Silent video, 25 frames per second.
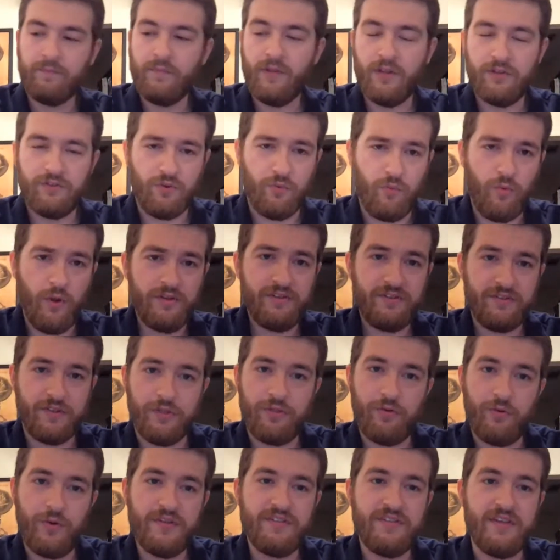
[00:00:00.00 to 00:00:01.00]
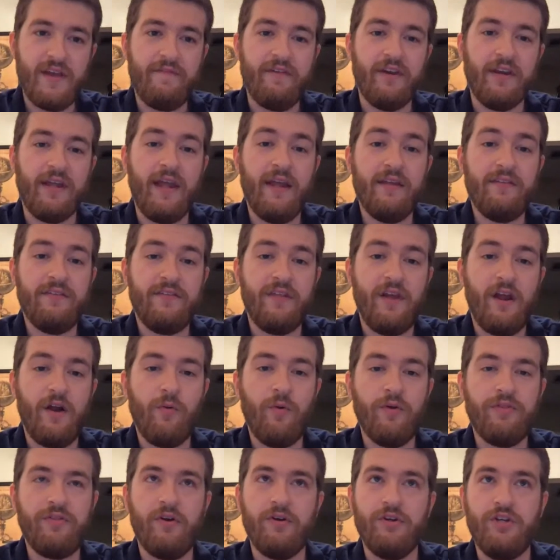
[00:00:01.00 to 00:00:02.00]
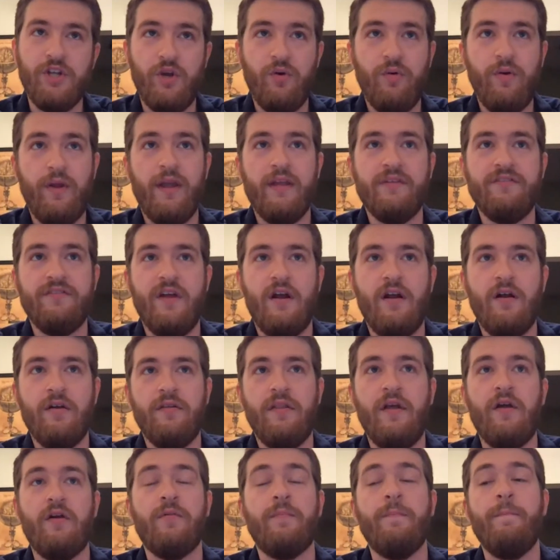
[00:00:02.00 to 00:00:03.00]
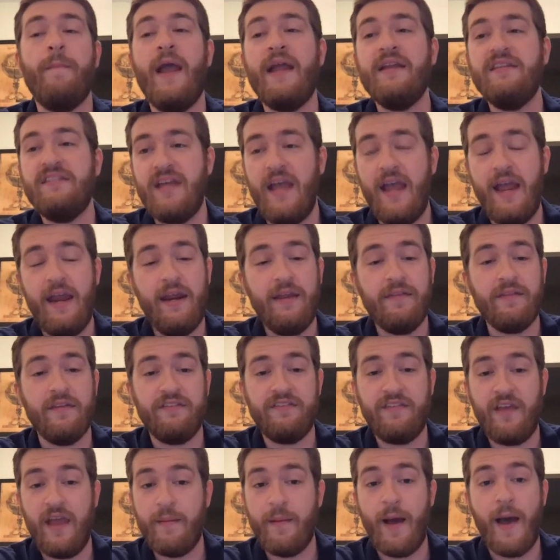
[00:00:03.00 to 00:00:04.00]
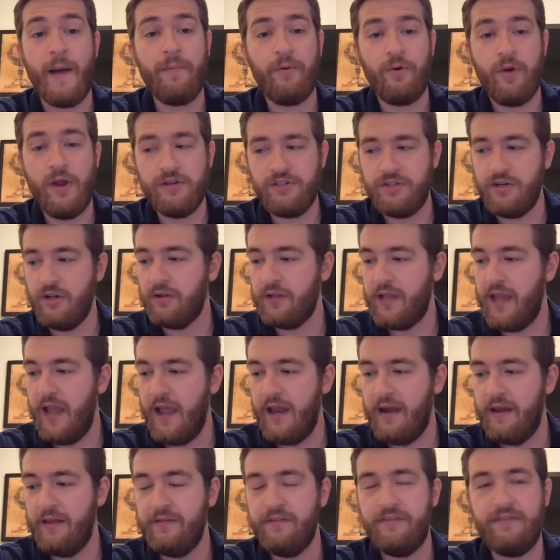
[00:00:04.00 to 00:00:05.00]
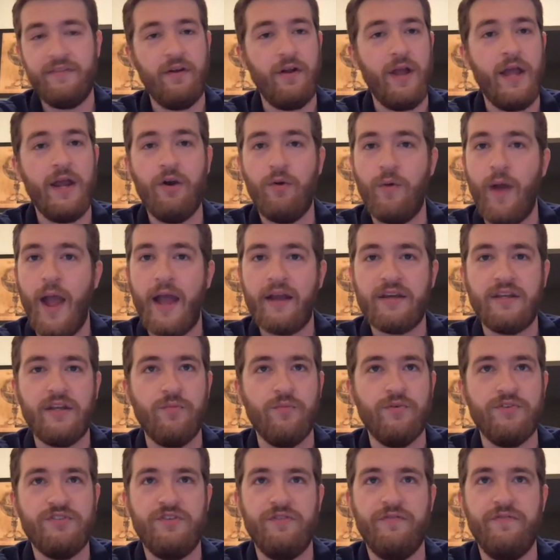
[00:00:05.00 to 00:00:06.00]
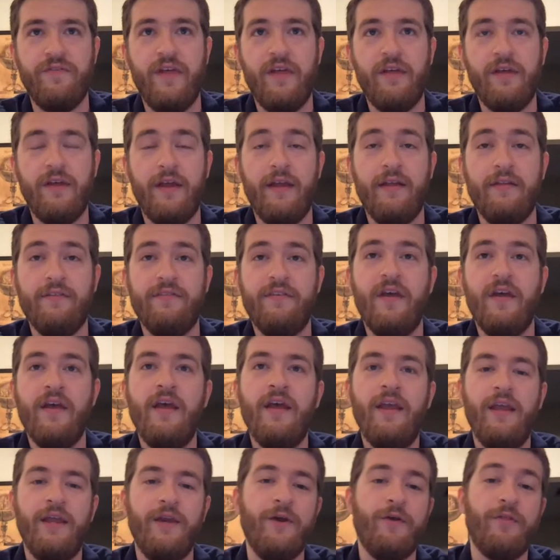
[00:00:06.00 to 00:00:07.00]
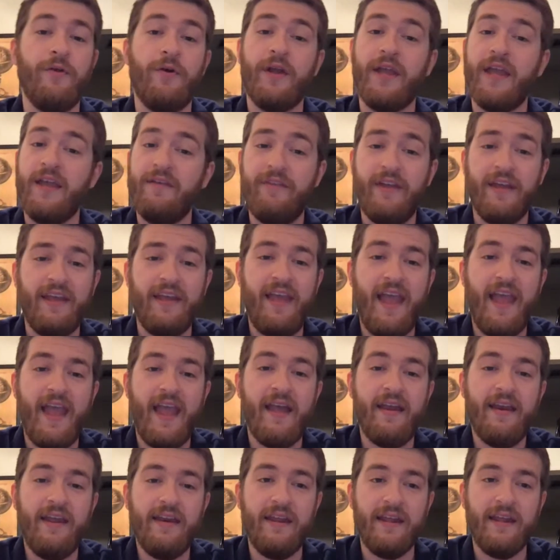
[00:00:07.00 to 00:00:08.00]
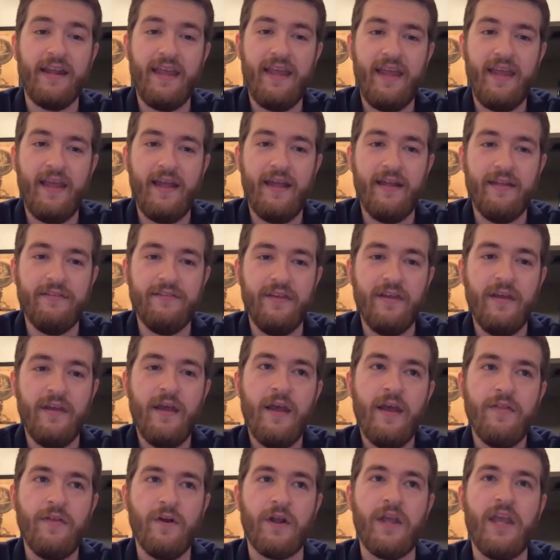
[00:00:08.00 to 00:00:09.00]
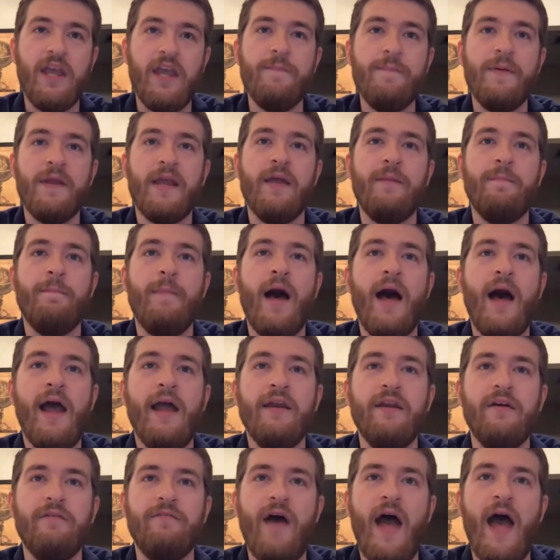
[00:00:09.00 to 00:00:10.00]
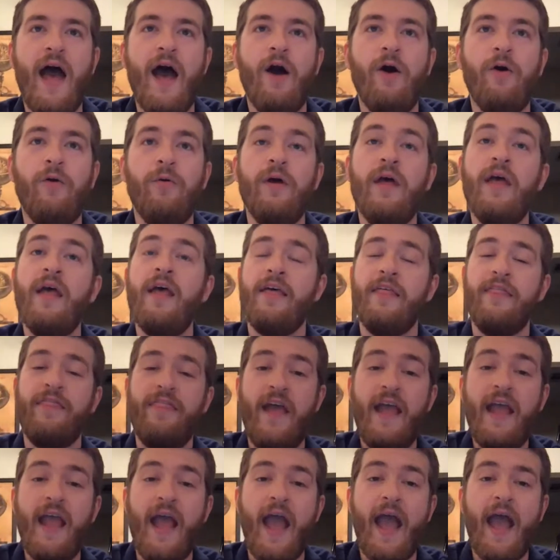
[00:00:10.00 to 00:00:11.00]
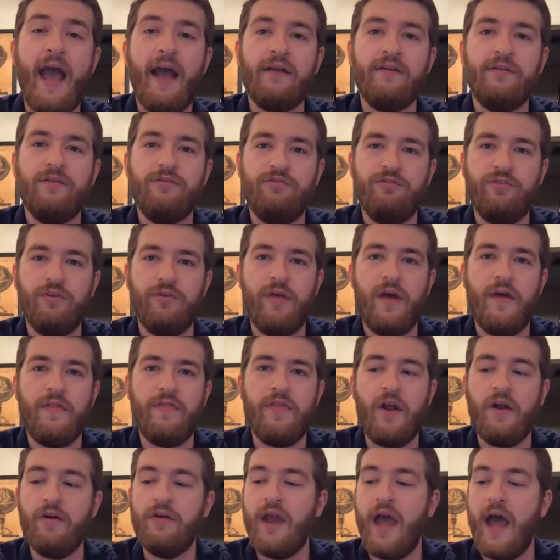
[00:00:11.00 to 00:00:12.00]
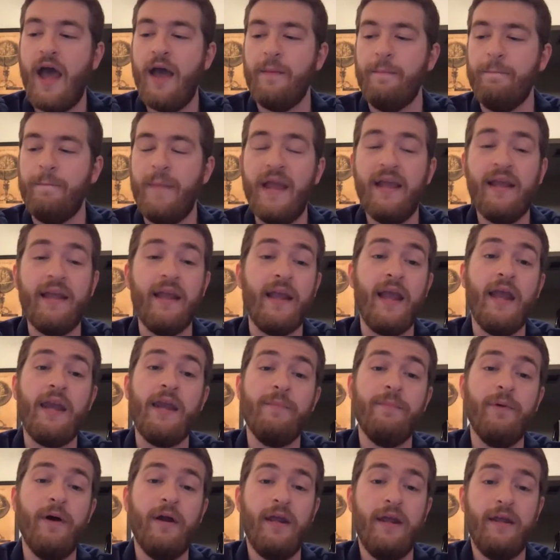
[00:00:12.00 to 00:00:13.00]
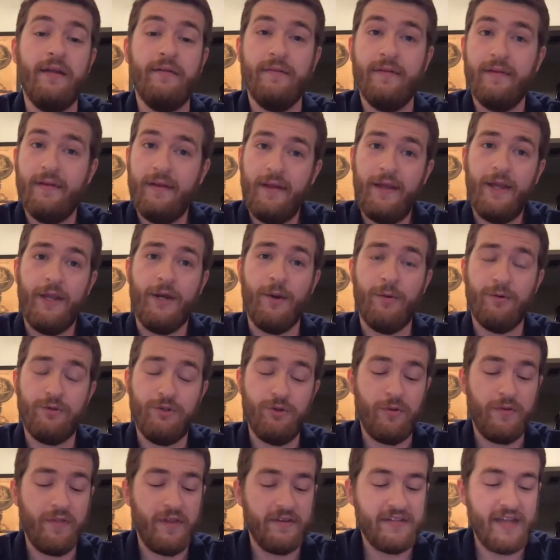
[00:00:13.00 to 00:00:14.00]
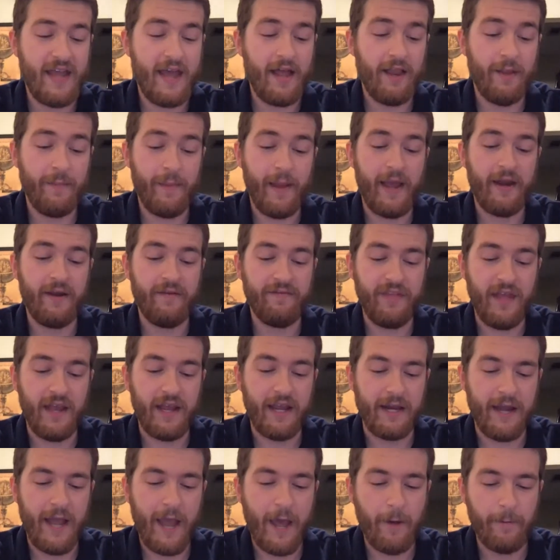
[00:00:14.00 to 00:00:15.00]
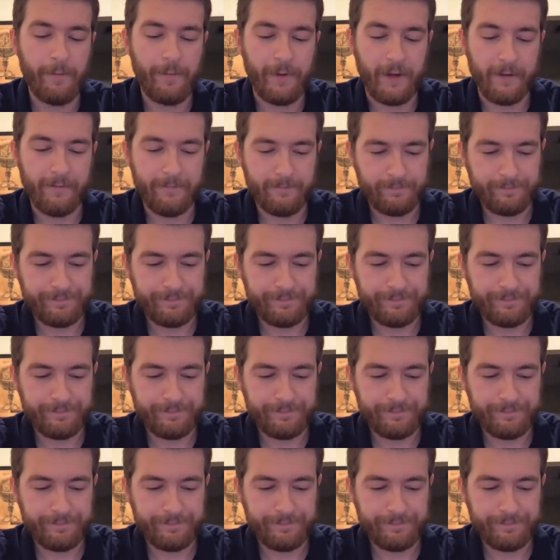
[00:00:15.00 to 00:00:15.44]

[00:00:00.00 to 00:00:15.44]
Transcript: So once the 3-7 gets there, what they're doing is they're they're maintaining the same operational cadence. They're interacting with civilians. You know, they're giving candy to kids. They're keeping in mind of how they act so that they're not making anybody, you know, join the Taliban if they can help it.